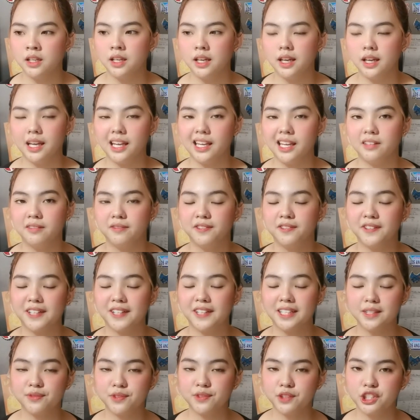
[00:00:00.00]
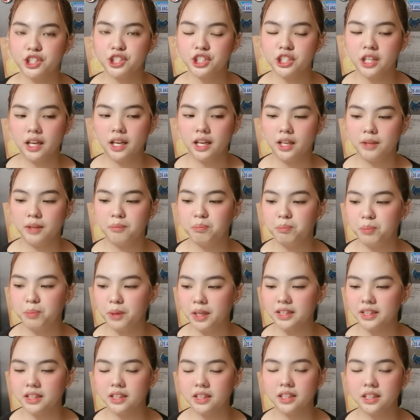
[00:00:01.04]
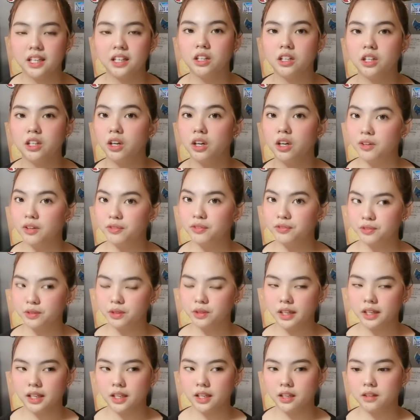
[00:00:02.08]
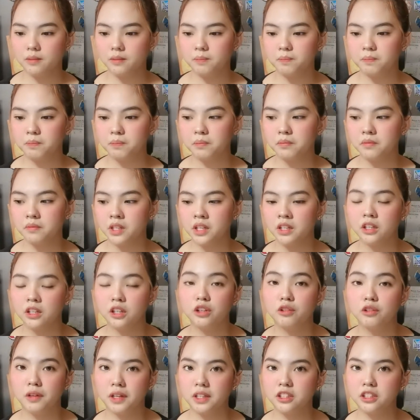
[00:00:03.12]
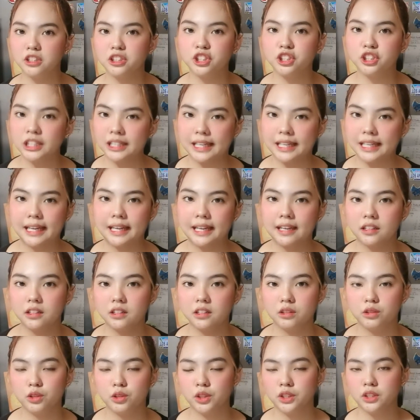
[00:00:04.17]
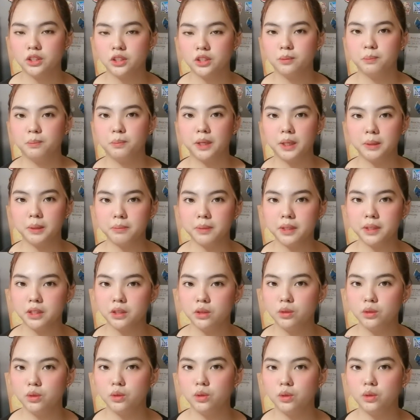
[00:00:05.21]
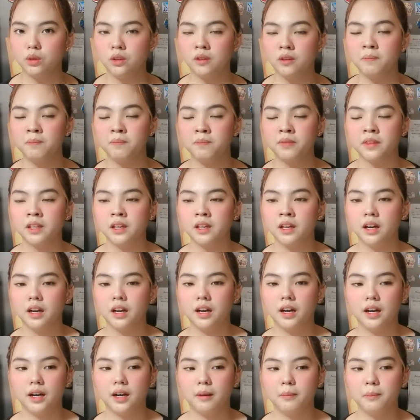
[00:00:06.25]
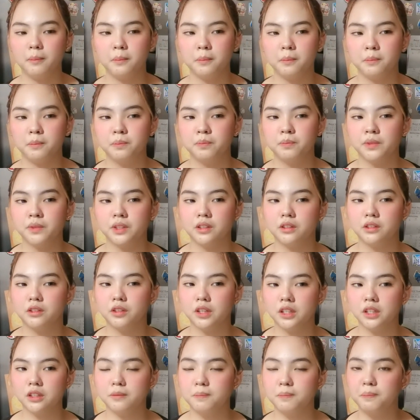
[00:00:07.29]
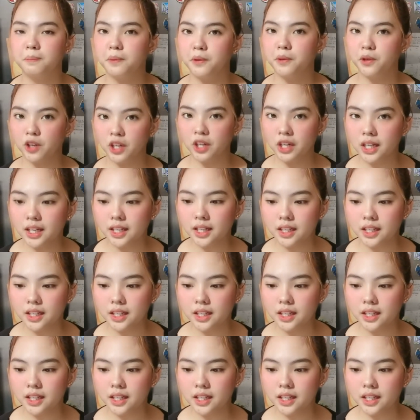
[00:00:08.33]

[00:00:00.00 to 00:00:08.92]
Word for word: and fast food chain, but they are offering grilled chicken, grilled barbecue, grilled pork,